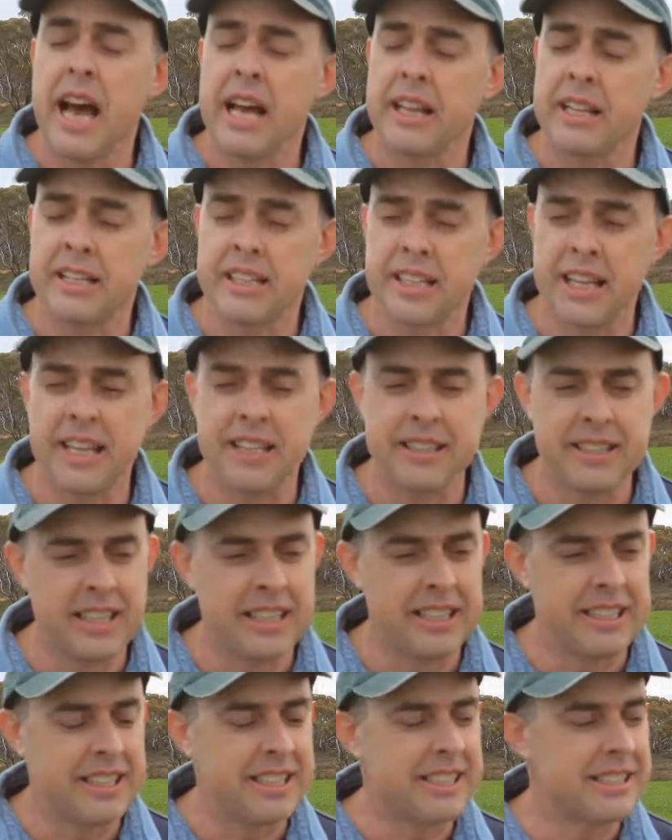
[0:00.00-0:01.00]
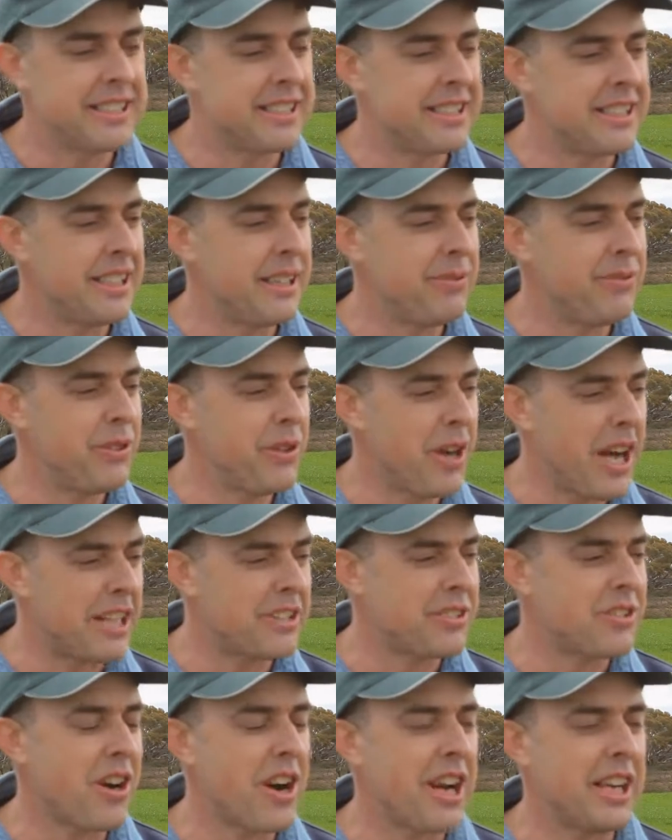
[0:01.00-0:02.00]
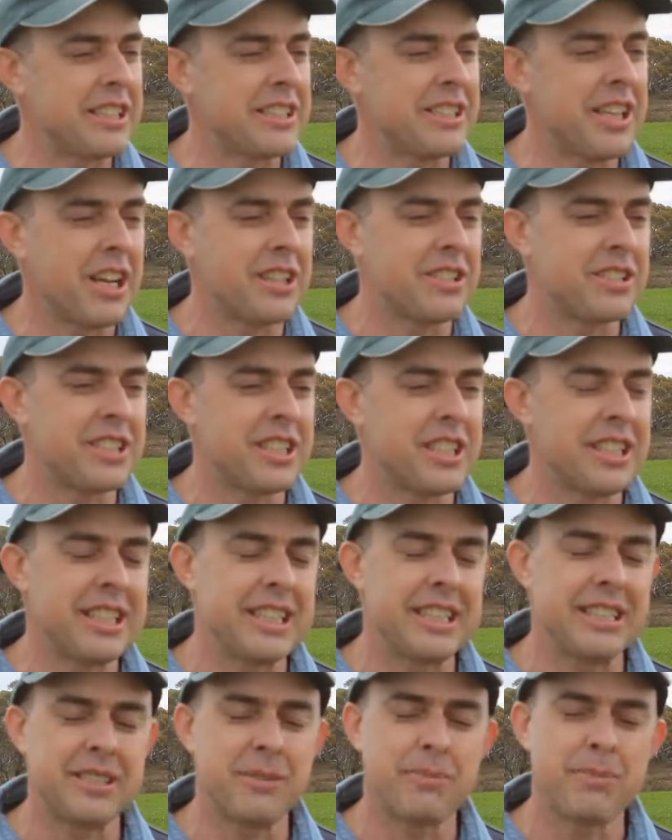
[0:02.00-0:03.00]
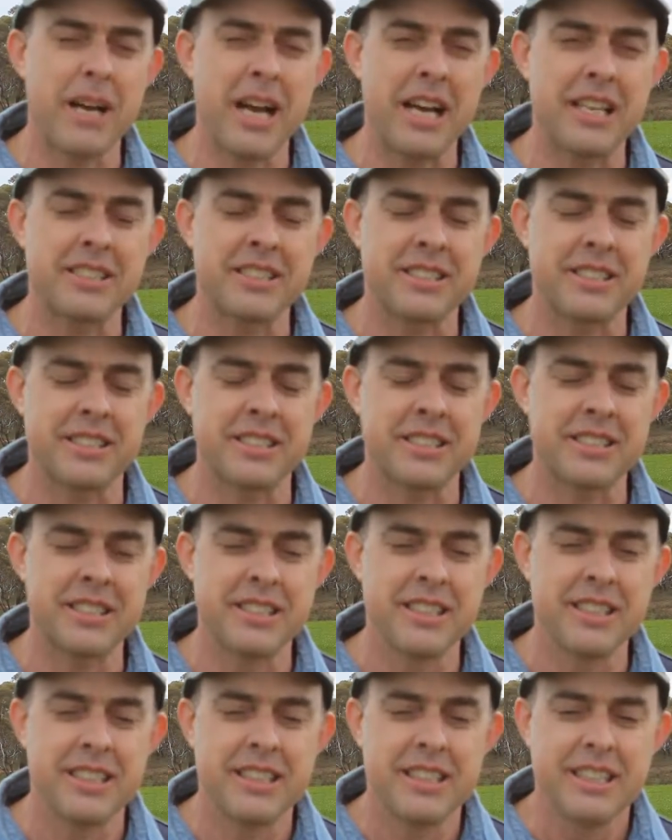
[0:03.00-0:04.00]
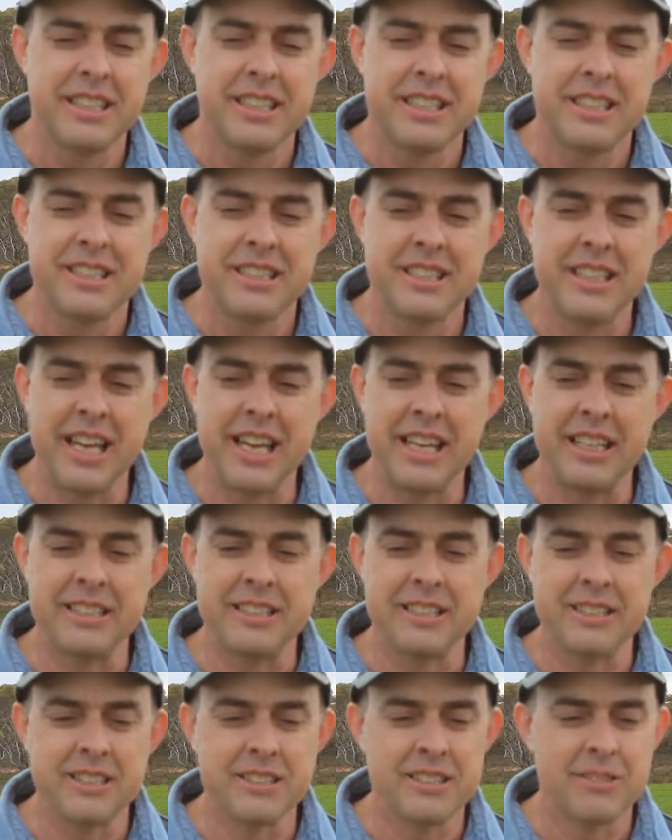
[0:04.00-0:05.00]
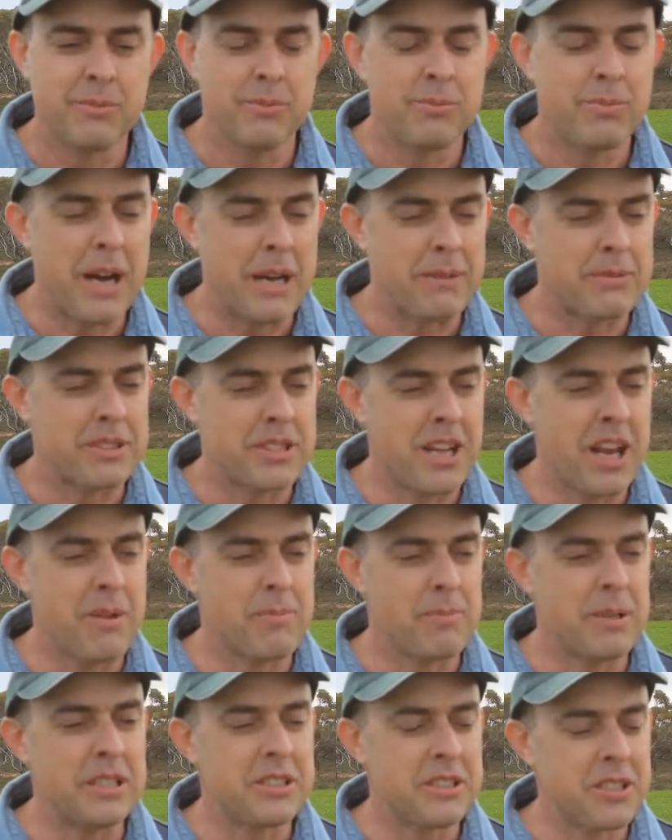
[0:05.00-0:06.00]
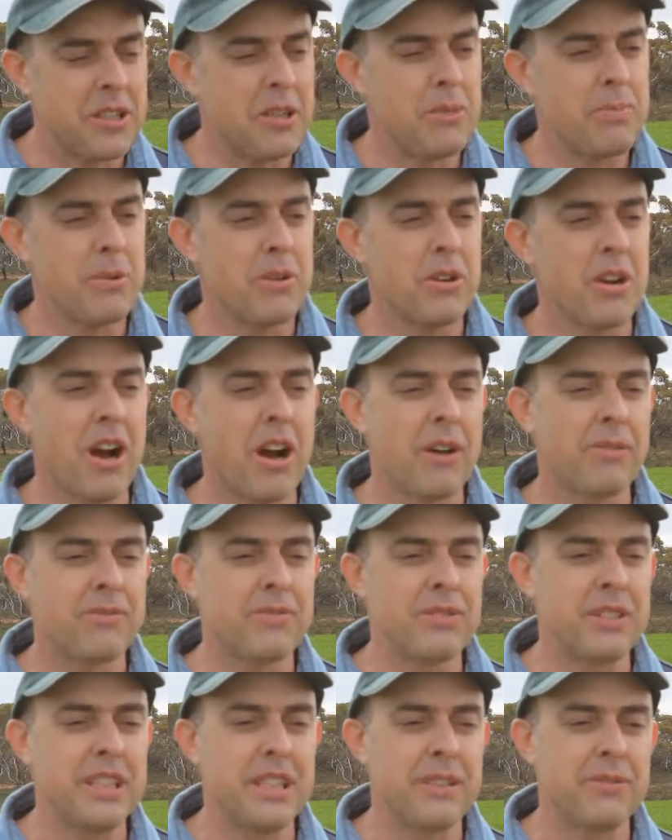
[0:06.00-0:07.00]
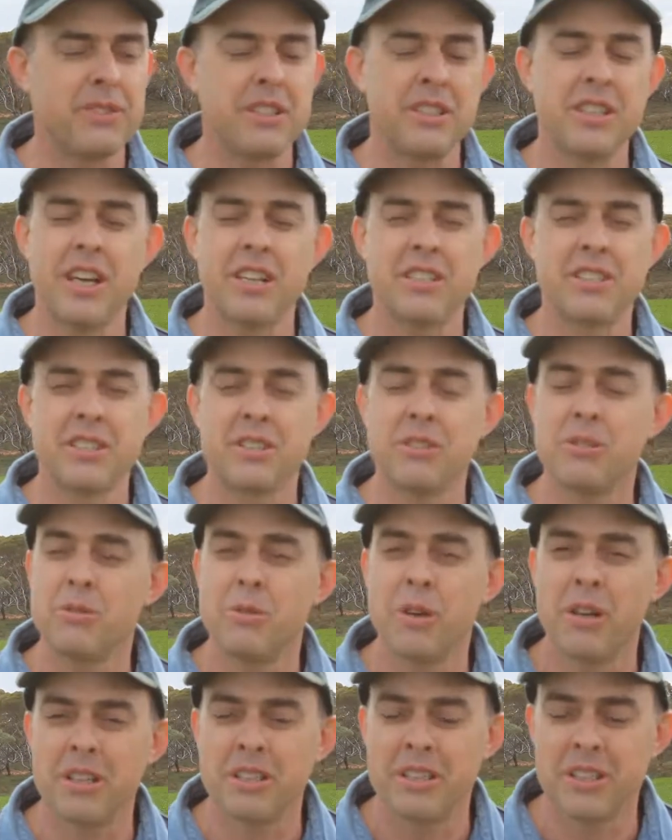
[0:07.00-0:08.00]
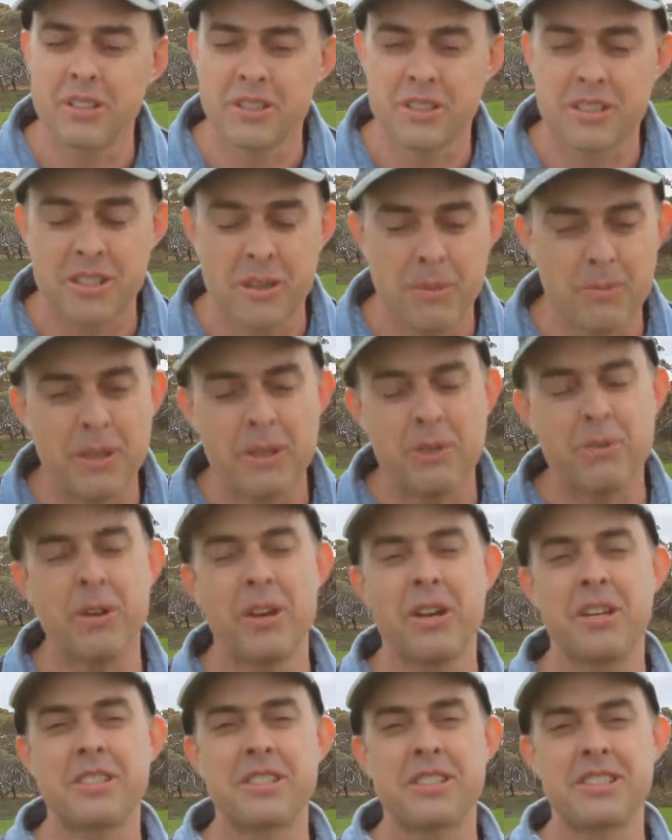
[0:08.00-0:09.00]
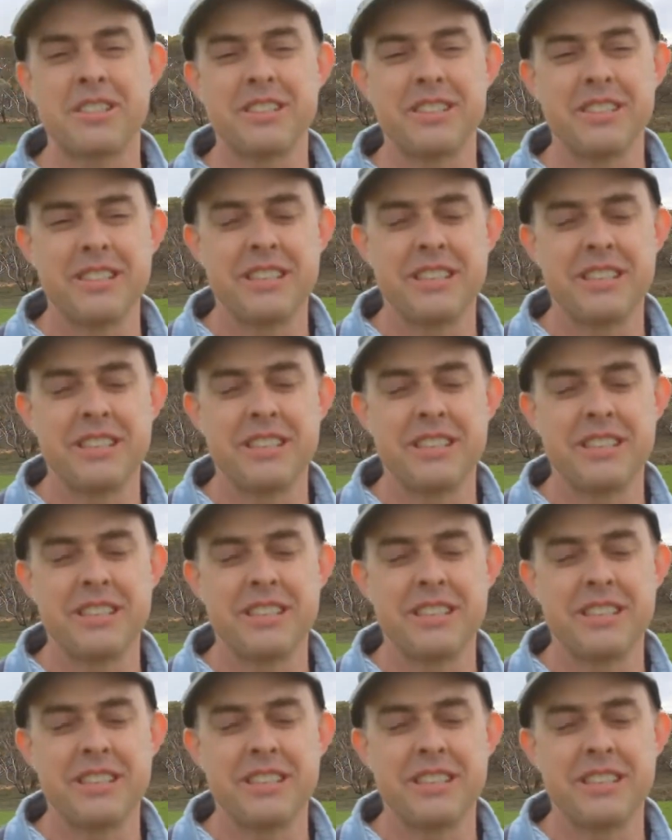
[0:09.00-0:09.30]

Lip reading: other key thing is, if you are trying no-tilling into pastures, then perhaps don't be too put off if the no-till looks a bit worse